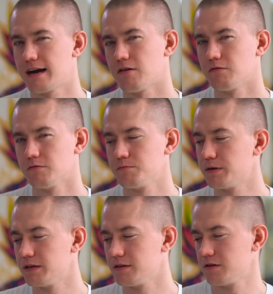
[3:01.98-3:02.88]
now,
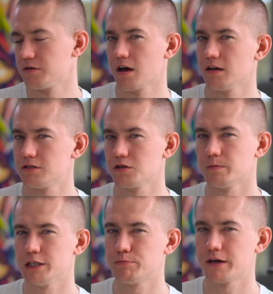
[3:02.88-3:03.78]
but they're not so
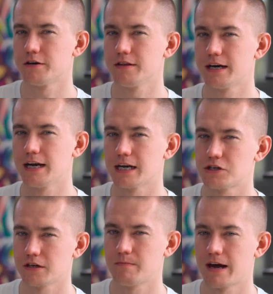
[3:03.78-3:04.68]
much better that it
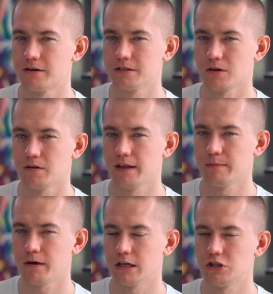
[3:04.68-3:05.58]
actually matters all
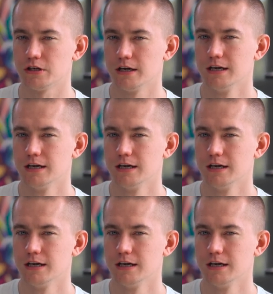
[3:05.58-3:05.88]
that much.